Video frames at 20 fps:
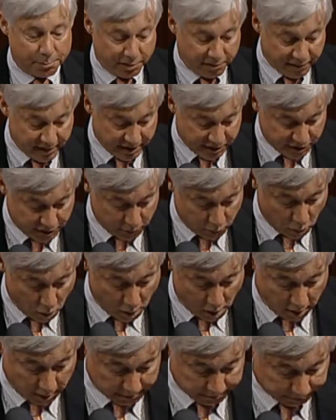Prevention
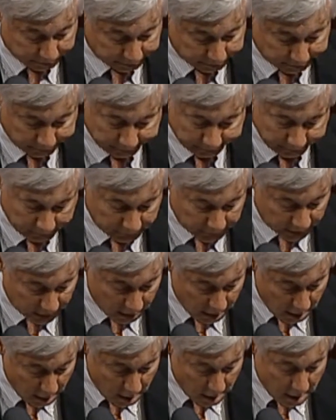Walk.
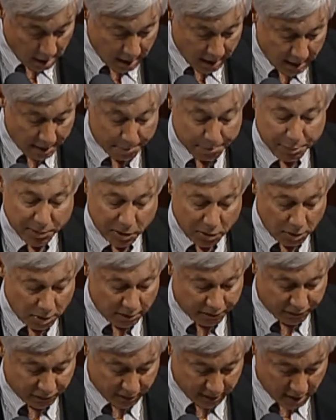A
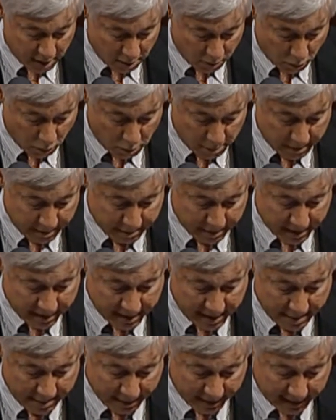beautiful young woman by the
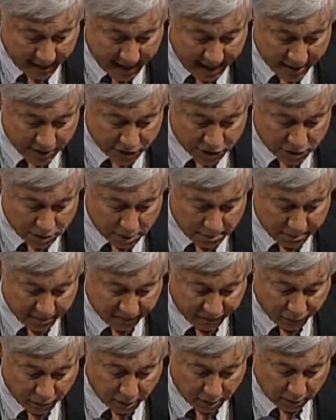name of Kate stood
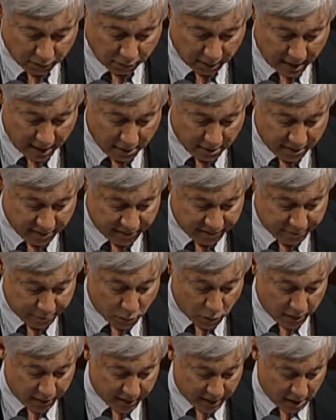before a crowd of
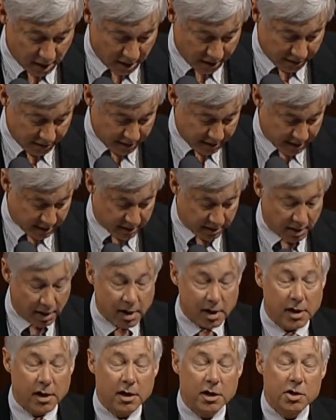more than 100, and
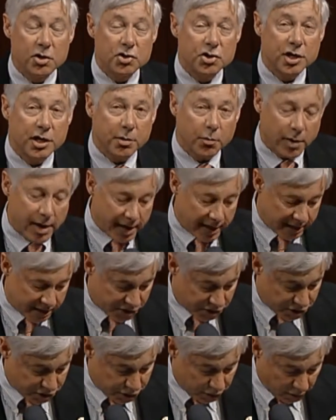she read a
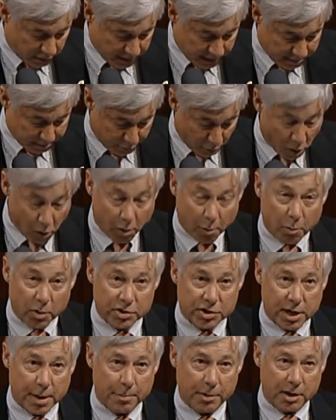stirring poem,
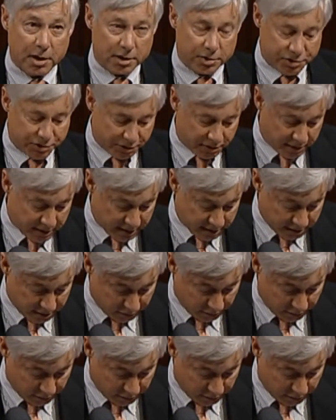which I'm going to insert into the